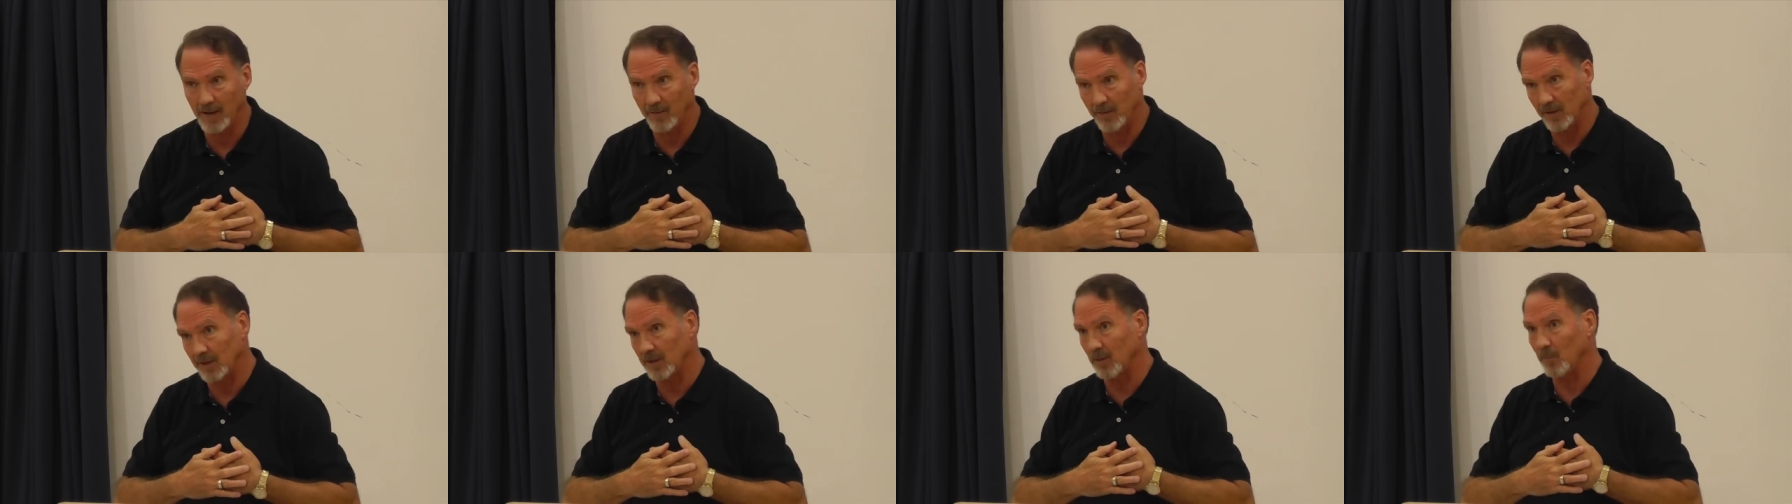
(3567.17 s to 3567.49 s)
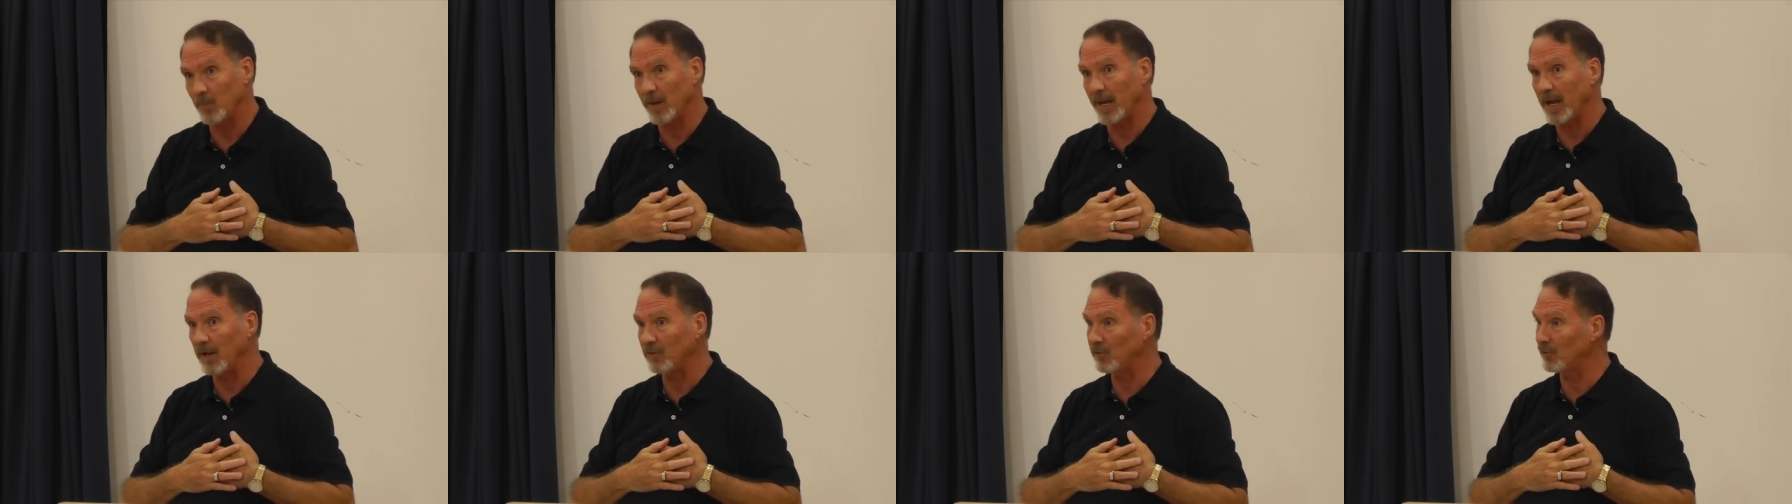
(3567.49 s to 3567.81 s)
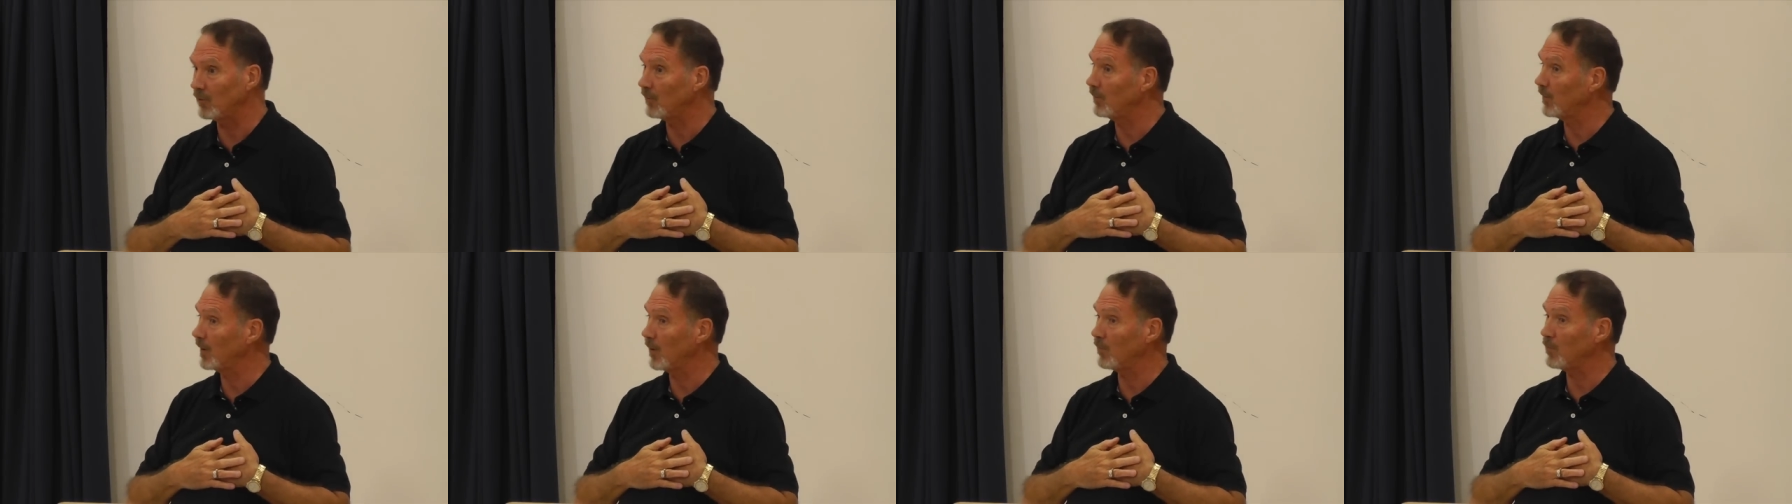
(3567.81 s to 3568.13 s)
have the
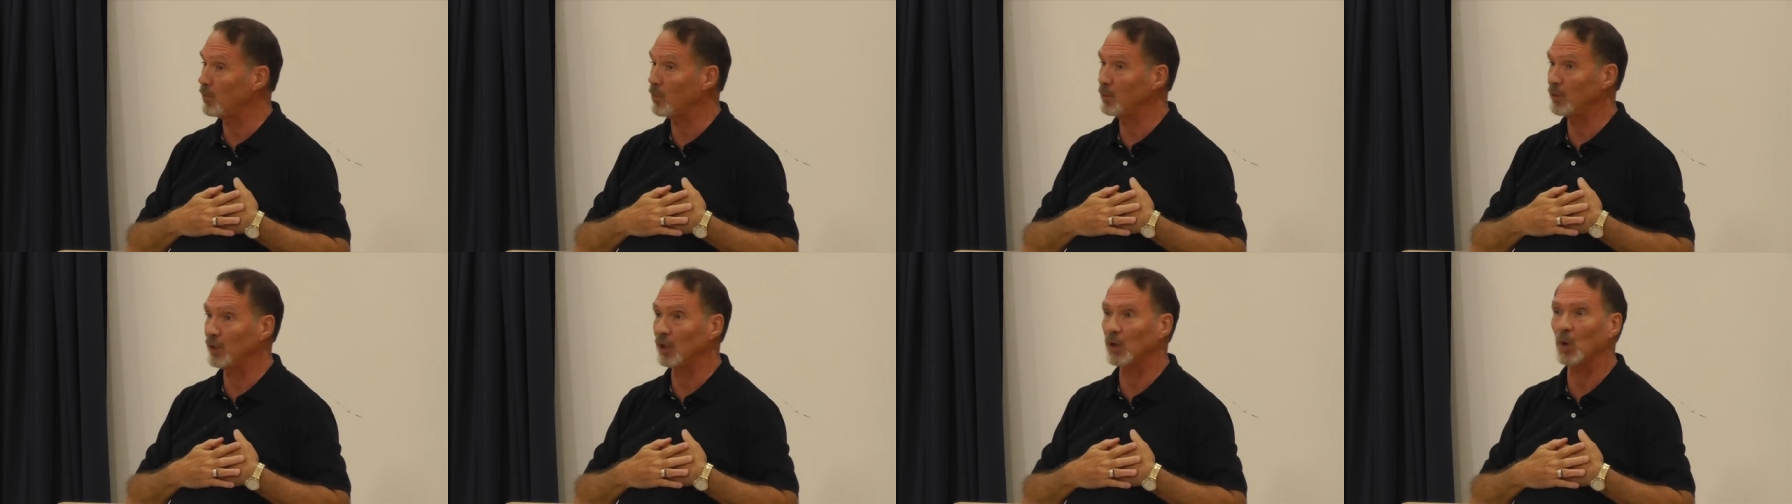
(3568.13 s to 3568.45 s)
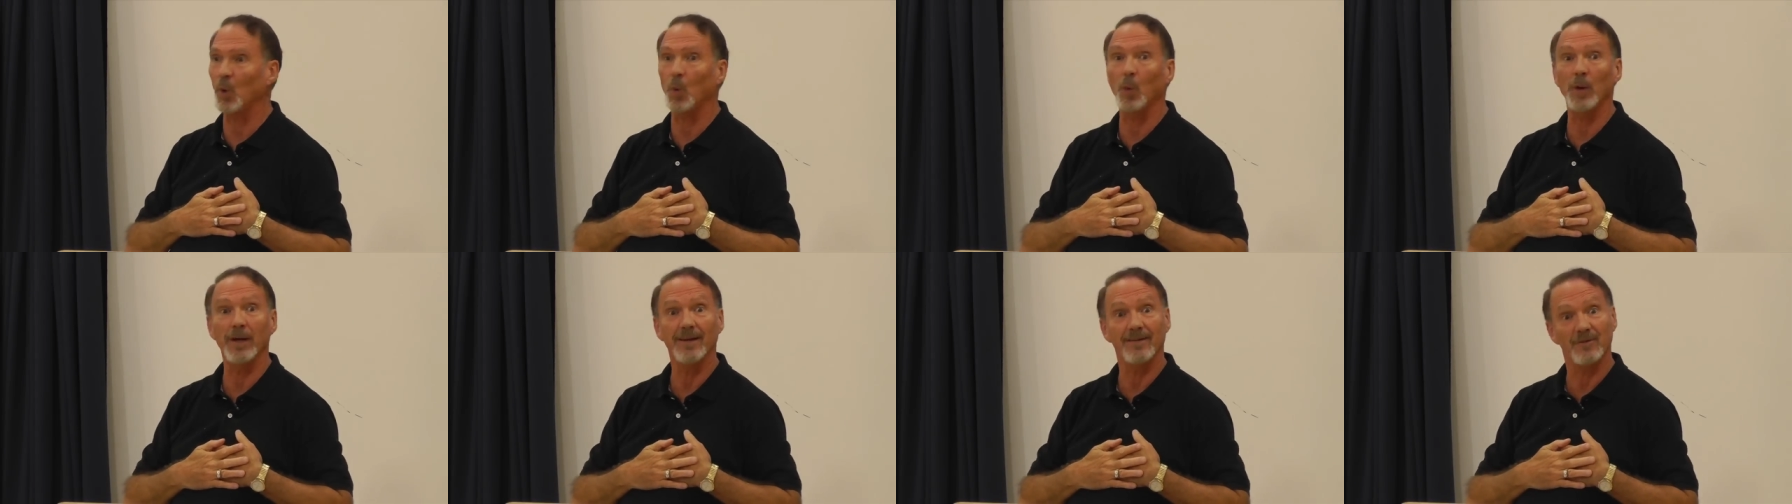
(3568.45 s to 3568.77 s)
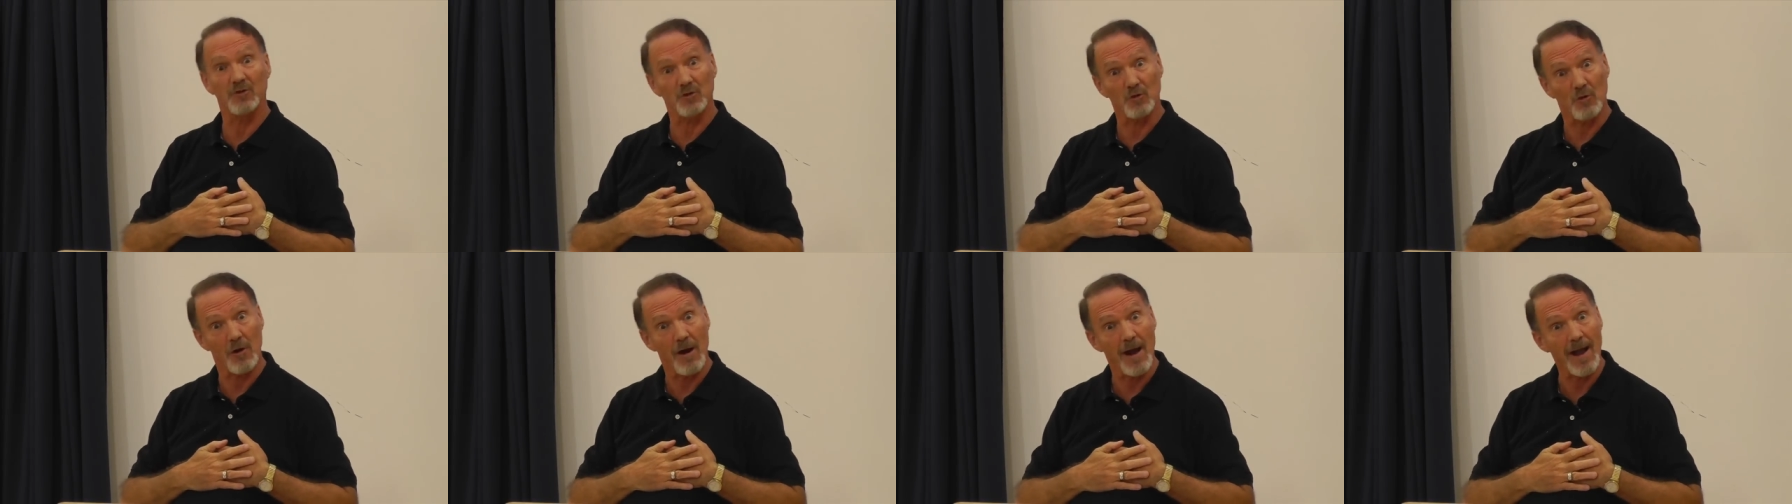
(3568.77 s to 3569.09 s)
capacity, therefore you
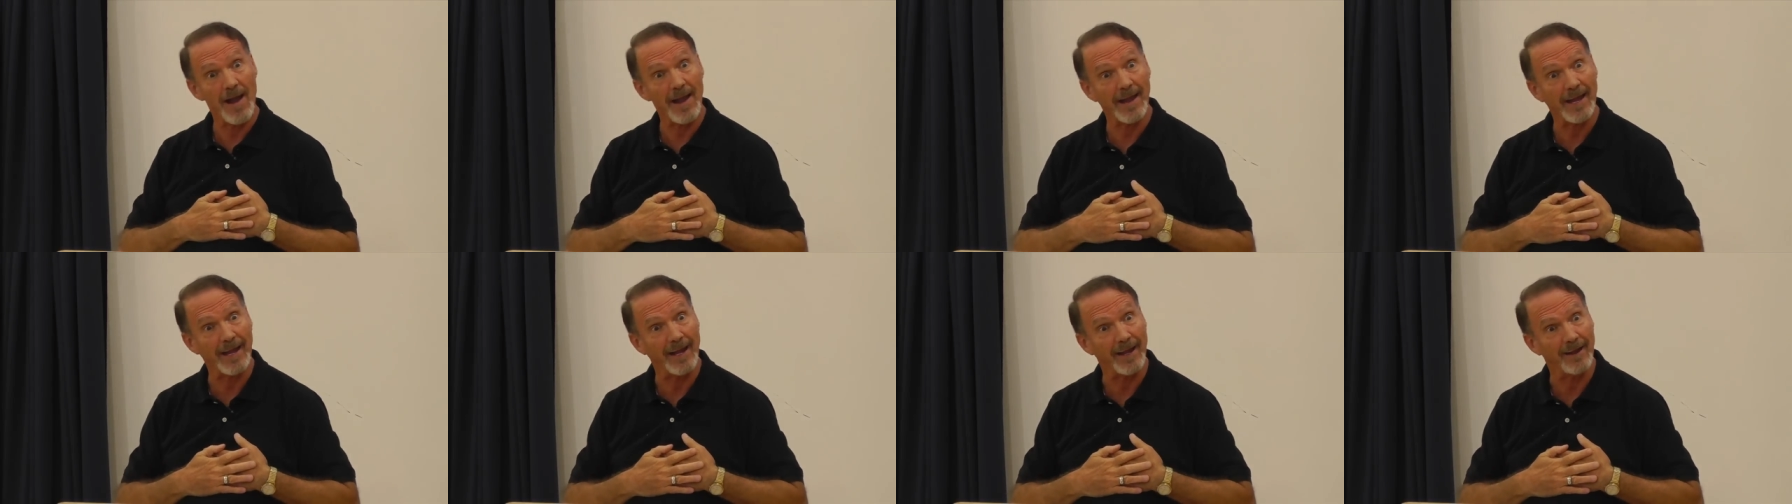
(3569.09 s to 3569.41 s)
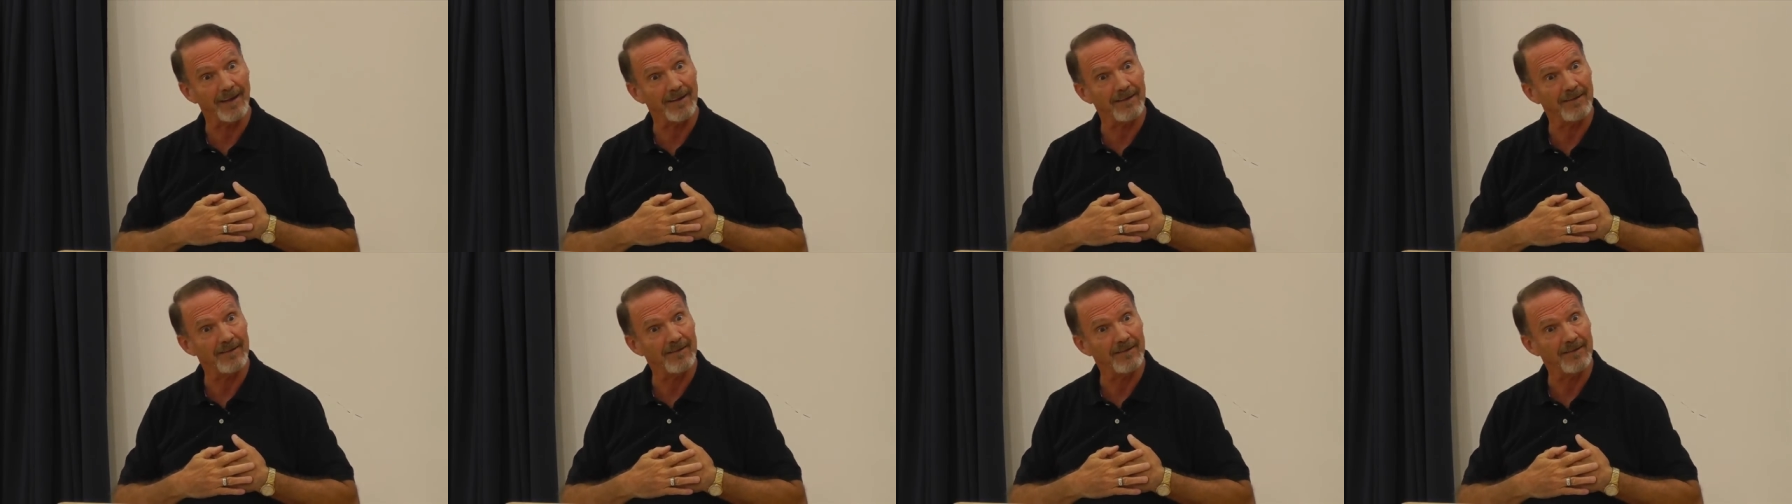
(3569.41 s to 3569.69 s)
quit trying.